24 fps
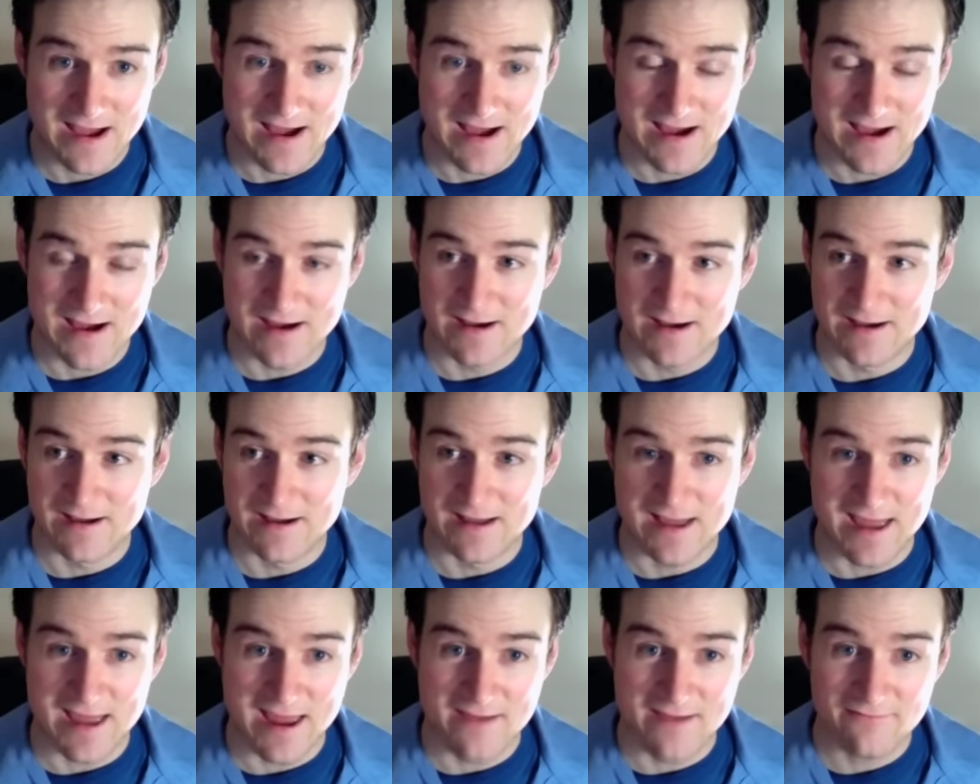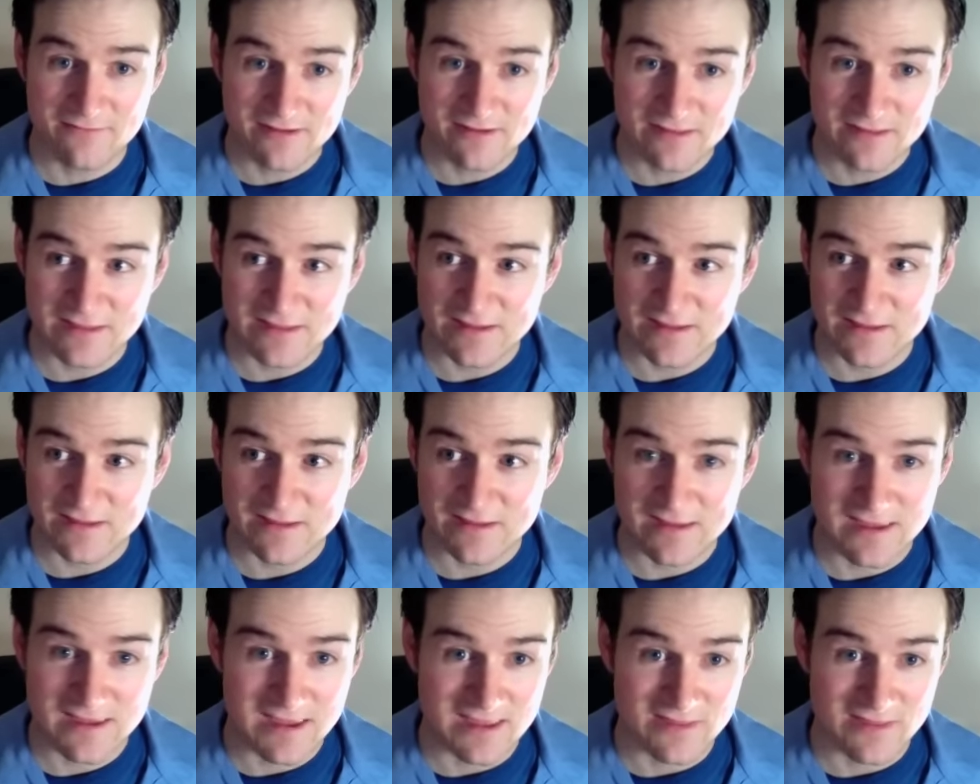Uh,
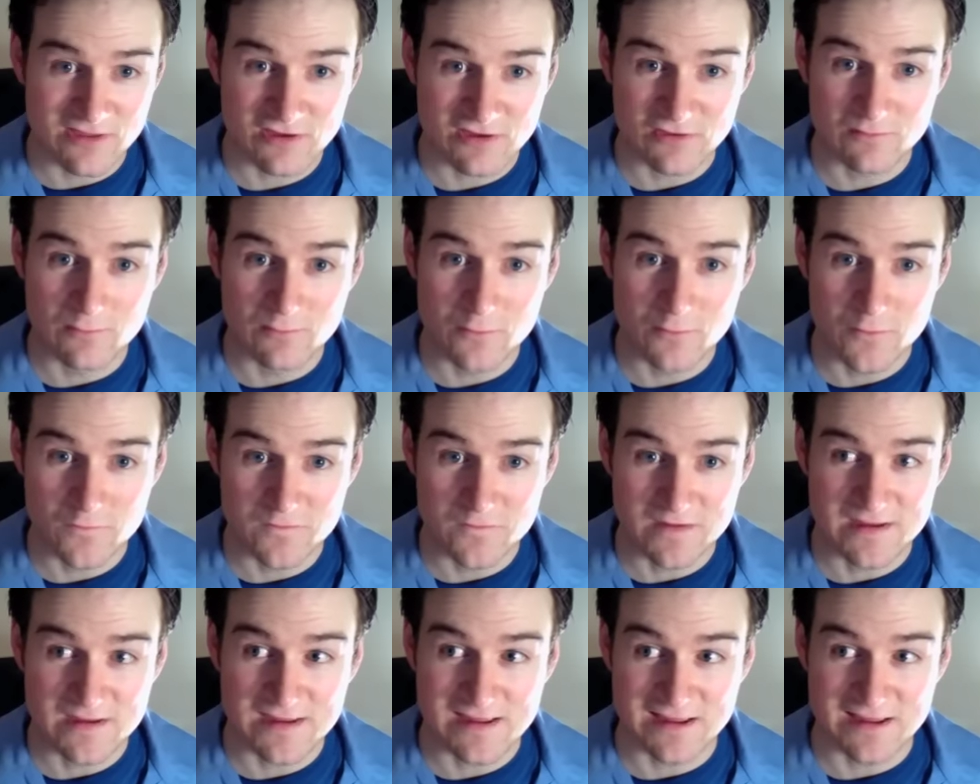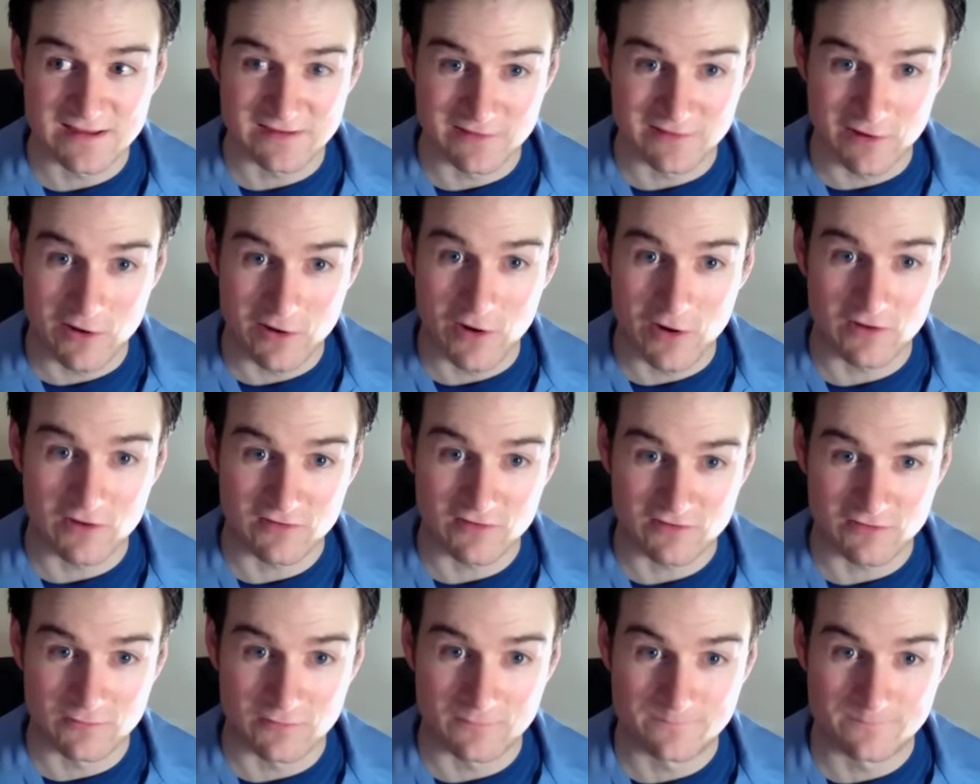everything in this movie is awesome.